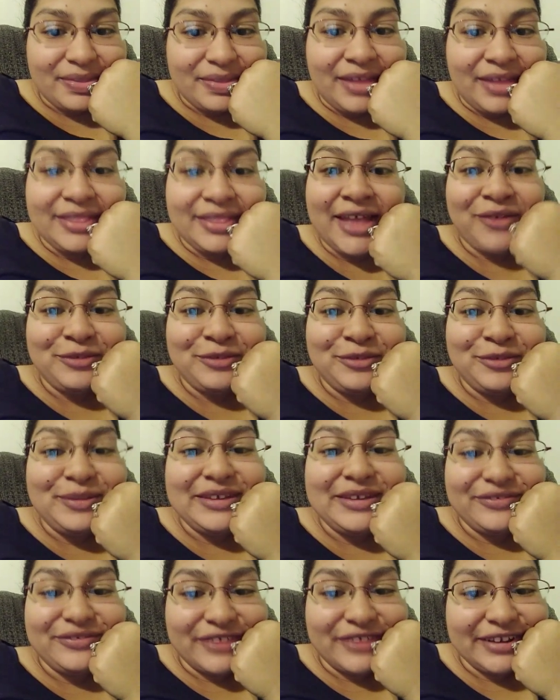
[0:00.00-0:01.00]
That would be
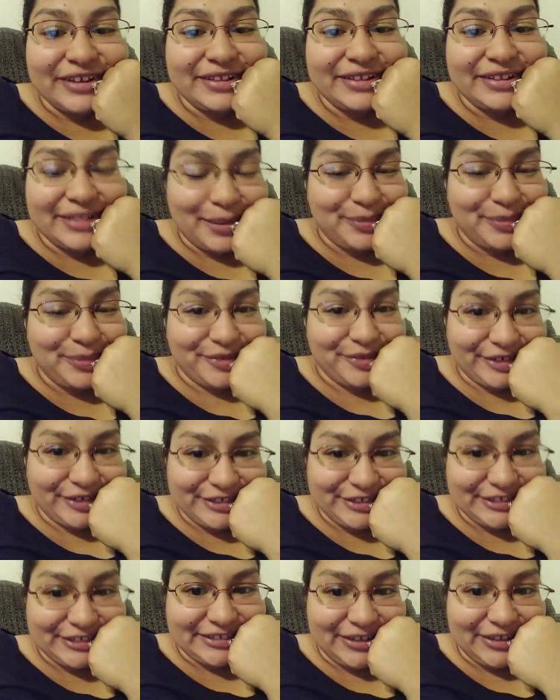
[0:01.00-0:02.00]
a fun collaboration.